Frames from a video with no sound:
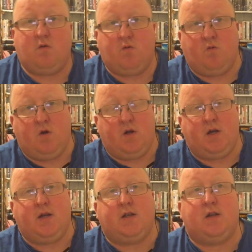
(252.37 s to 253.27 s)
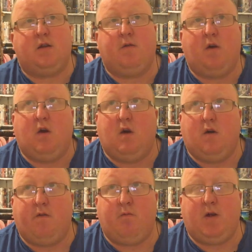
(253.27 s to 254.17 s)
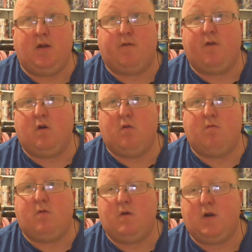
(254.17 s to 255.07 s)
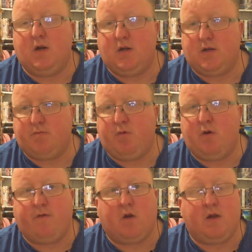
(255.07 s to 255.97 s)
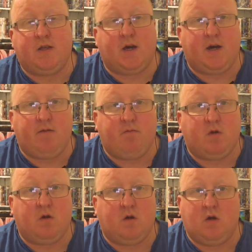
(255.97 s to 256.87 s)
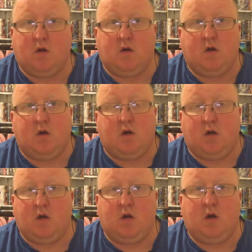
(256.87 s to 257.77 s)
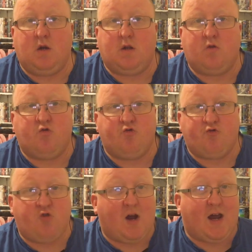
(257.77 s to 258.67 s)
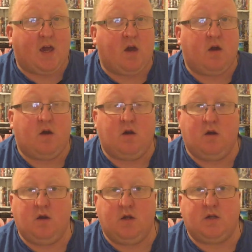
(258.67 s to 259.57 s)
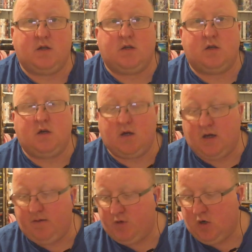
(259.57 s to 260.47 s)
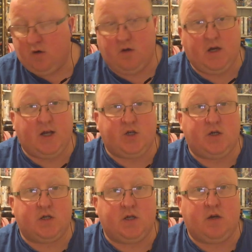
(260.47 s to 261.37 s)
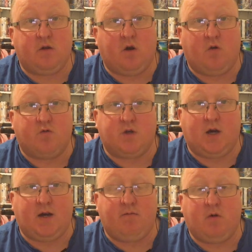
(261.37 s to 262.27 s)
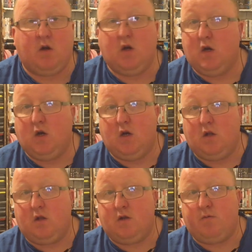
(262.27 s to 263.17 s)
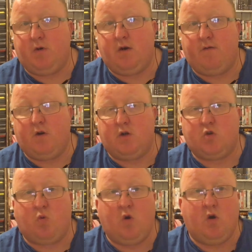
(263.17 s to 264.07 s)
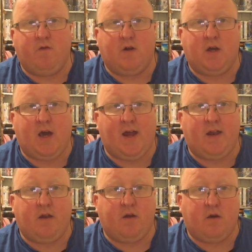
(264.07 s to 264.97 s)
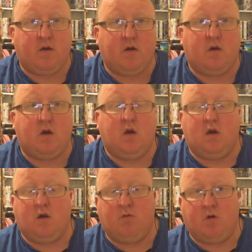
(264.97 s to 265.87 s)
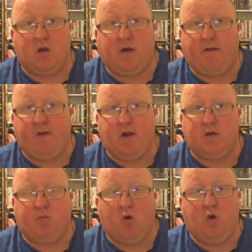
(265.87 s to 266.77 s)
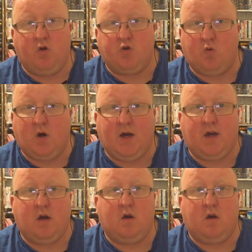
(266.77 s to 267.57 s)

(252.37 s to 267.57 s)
where it is. For me, this film is perfectly timed. It doesn't drag. It keeps you on the edge of your seat the whole time. There's a bit of a swerve at the end. I'm not going to give any spoilers away.